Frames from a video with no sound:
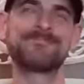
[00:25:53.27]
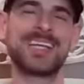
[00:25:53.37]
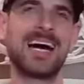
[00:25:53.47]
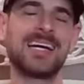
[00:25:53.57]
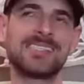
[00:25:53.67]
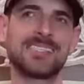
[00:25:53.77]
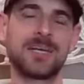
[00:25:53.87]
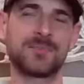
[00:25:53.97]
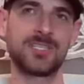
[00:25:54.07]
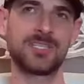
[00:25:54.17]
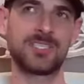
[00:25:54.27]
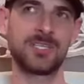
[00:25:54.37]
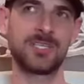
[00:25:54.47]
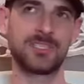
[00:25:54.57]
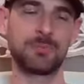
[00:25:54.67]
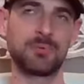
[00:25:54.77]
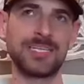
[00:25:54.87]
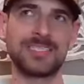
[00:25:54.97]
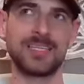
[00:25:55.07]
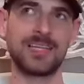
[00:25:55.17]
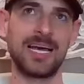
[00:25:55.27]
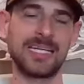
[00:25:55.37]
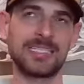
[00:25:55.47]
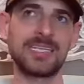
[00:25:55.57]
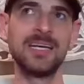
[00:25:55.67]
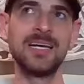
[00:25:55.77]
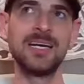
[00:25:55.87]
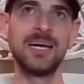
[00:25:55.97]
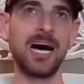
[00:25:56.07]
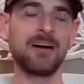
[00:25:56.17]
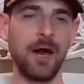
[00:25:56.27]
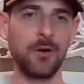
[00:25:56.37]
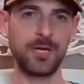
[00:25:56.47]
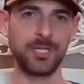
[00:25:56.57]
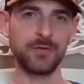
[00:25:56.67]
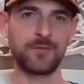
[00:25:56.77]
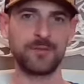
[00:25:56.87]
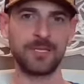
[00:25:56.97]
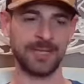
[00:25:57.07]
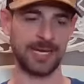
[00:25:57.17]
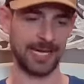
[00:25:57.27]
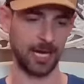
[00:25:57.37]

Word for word: concept to, to, to bring to light of how can you flip that?